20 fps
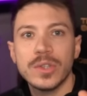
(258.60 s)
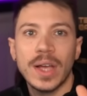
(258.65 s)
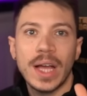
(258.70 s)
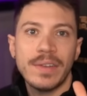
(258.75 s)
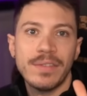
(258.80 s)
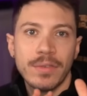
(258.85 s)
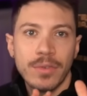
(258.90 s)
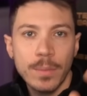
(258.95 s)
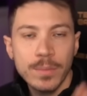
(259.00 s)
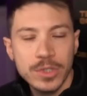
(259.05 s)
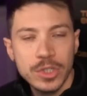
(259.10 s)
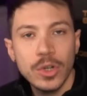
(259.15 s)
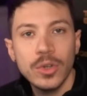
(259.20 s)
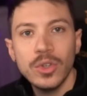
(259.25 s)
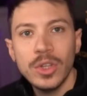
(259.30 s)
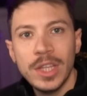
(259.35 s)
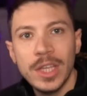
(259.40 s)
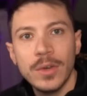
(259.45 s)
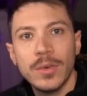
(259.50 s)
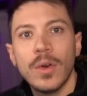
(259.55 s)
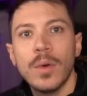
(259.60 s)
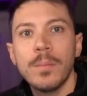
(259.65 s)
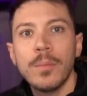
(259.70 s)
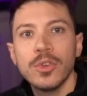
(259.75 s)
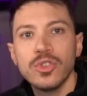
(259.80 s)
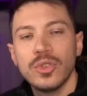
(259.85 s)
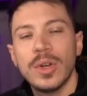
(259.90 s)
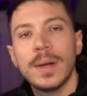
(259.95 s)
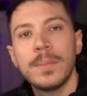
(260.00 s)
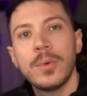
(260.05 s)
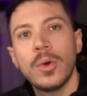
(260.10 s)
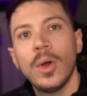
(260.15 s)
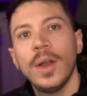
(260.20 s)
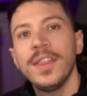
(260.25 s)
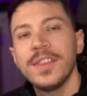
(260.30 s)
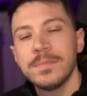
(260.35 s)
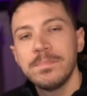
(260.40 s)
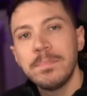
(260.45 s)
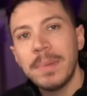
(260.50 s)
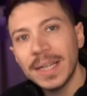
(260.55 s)
have a From Zero to Hero modular
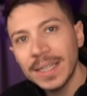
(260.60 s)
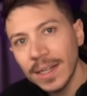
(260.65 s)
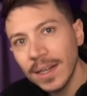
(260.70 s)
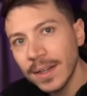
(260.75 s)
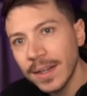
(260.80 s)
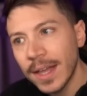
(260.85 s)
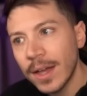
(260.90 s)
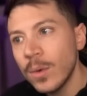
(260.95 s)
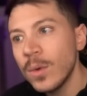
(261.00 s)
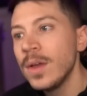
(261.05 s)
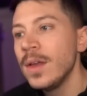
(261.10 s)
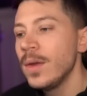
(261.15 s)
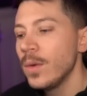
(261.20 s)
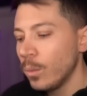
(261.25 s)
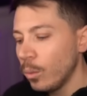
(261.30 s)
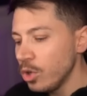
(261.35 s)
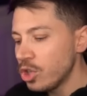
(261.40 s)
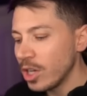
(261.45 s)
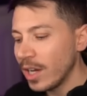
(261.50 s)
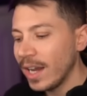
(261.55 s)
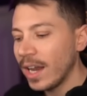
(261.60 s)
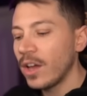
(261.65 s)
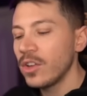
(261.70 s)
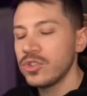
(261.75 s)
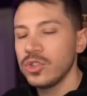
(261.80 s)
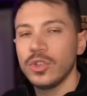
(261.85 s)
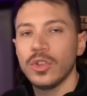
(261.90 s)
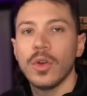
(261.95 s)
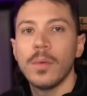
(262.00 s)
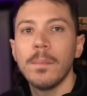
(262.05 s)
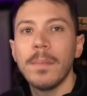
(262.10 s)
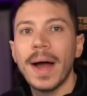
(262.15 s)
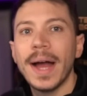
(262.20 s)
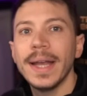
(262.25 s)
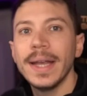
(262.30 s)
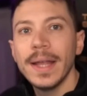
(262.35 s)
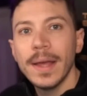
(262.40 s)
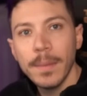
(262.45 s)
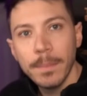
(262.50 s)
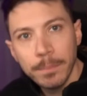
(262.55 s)
models bundle now, which allows you to
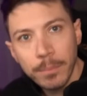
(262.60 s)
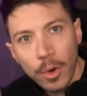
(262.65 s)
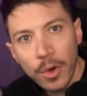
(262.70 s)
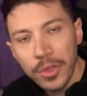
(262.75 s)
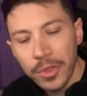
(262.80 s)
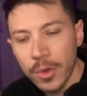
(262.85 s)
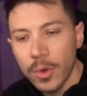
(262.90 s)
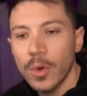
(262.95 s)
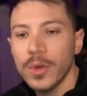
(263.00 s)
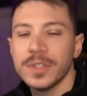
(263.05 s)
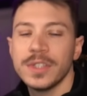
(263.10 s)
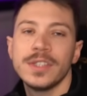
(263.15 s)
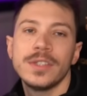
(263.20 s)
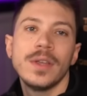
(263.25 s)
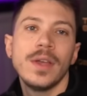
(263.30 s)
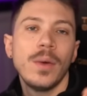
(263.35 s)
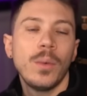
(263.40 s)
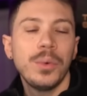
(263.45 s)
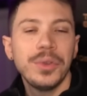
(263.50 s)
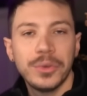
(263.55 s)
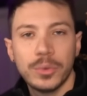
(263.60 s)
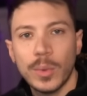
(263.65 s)
combine both courses with